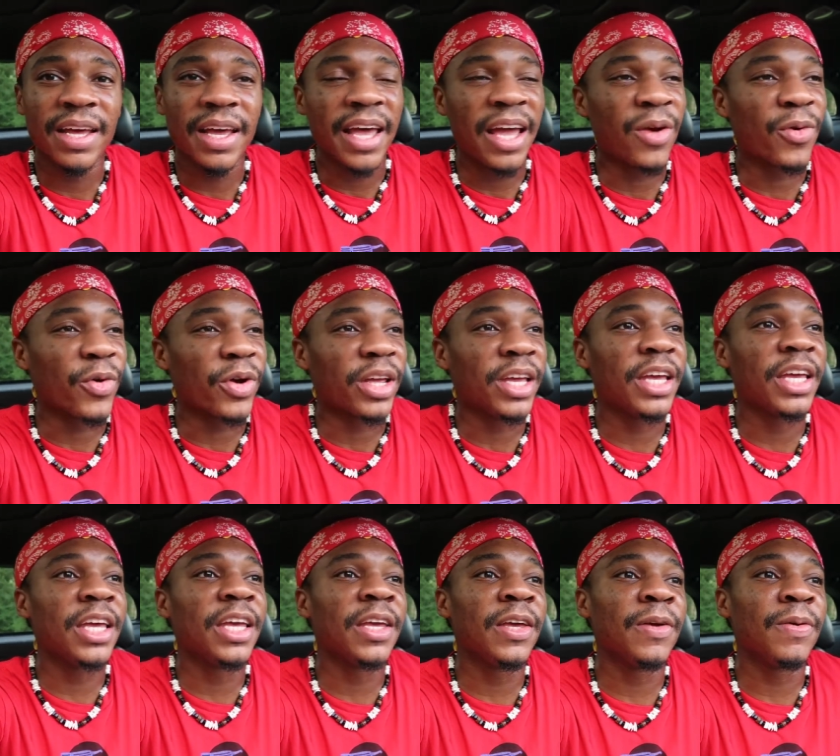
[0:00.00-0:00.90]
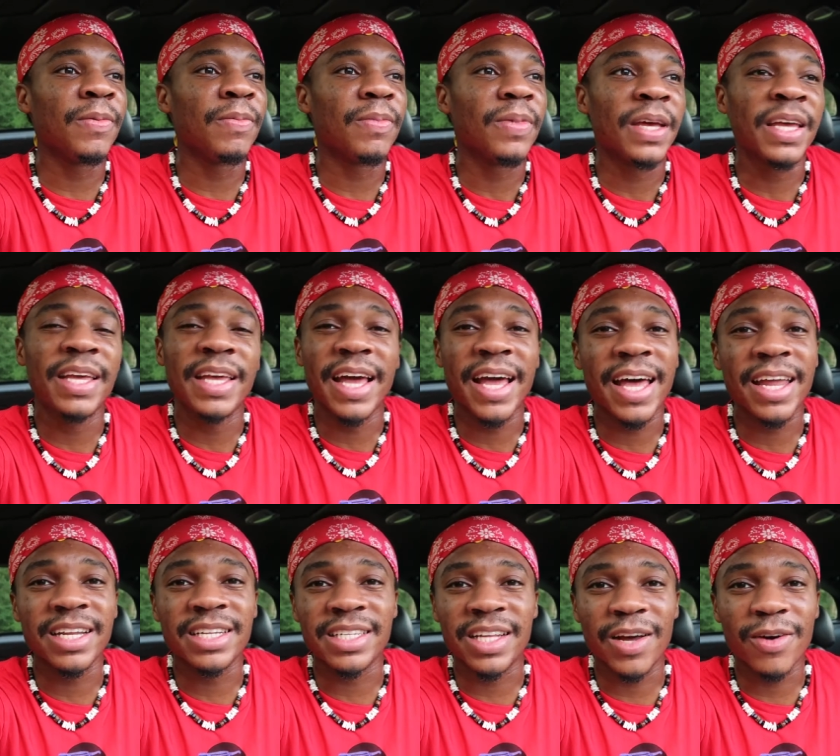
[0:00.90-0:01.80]
And Rakeem, he
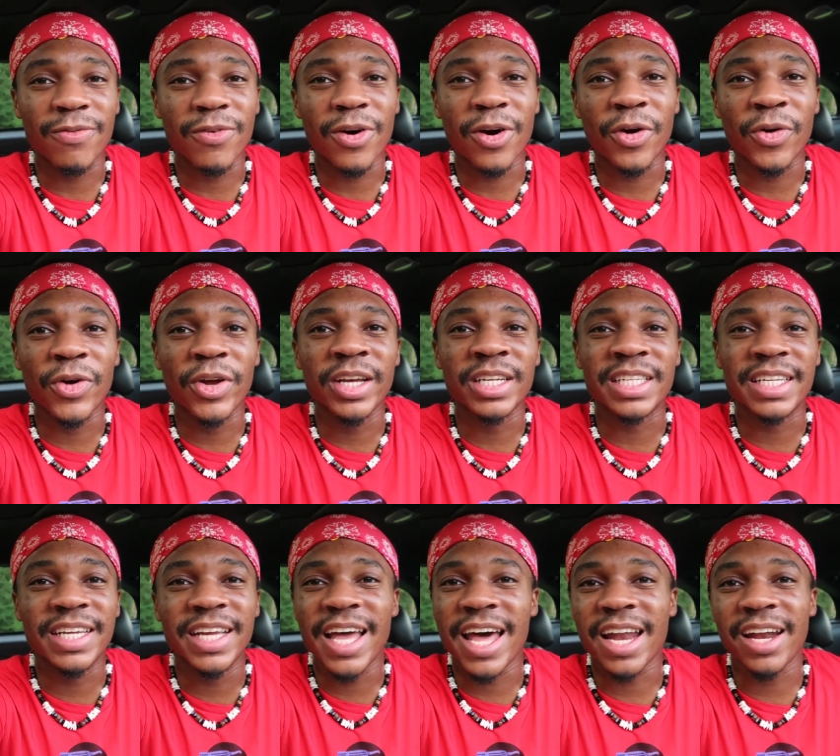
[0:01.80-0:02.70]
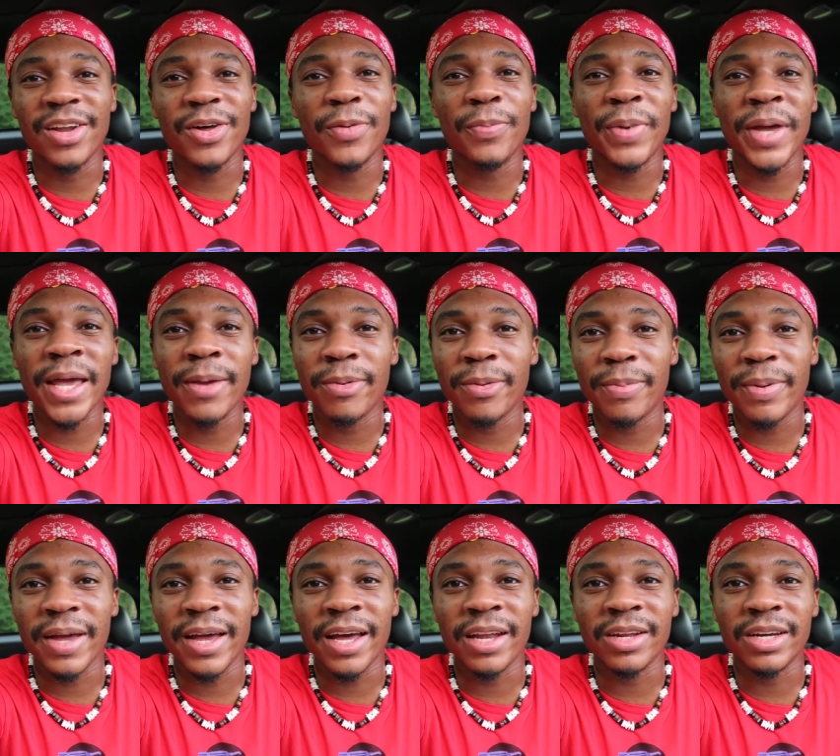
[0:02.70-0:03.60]
had his FRS and he had a little baby
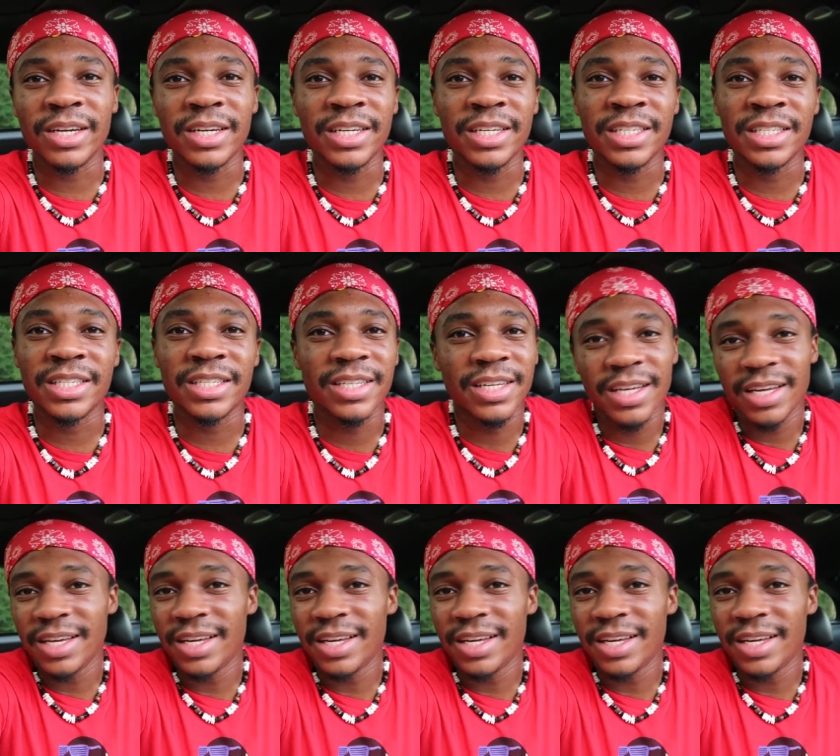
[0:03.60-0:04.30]
panda because,